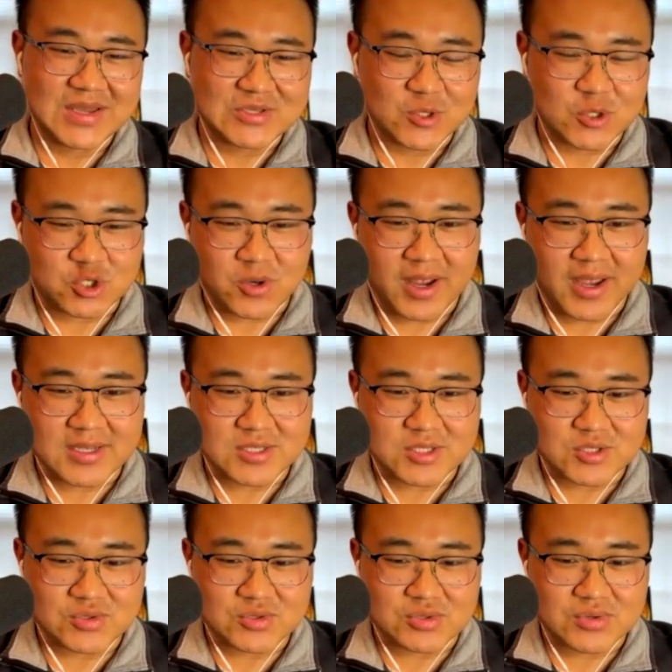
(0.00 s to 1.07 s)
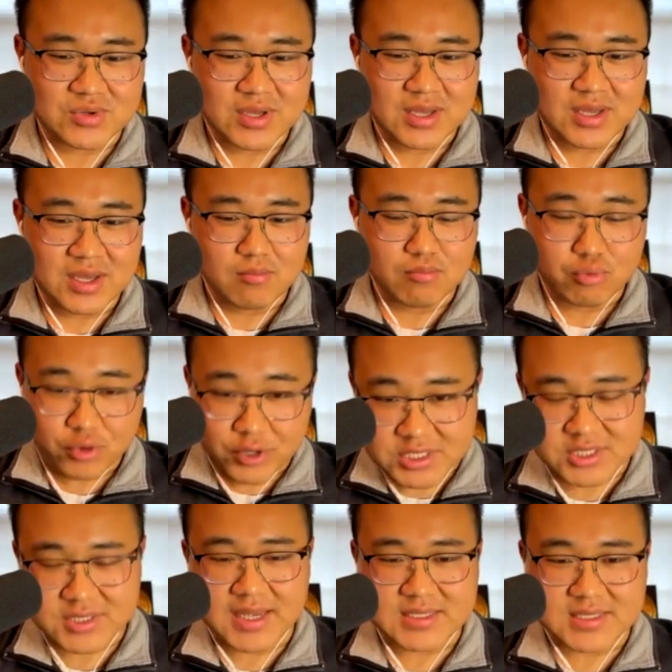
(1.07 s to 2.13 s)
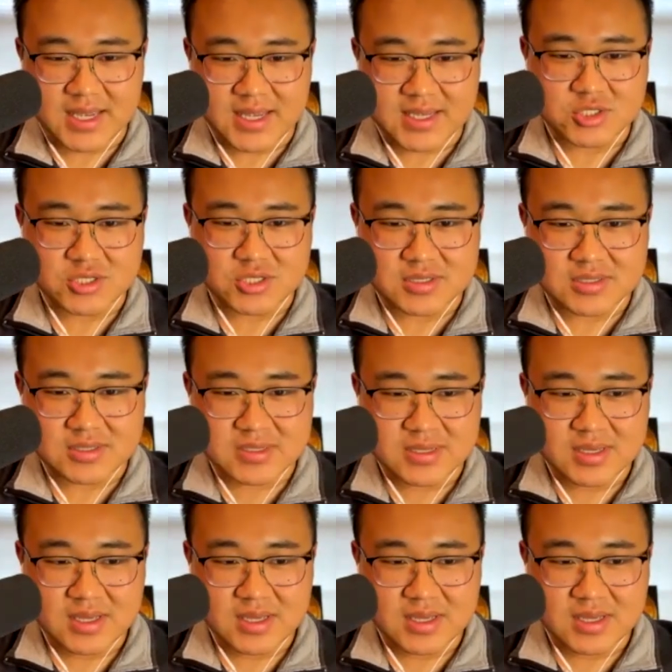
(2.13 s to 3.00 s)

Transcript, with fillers: to try to bridge that tension,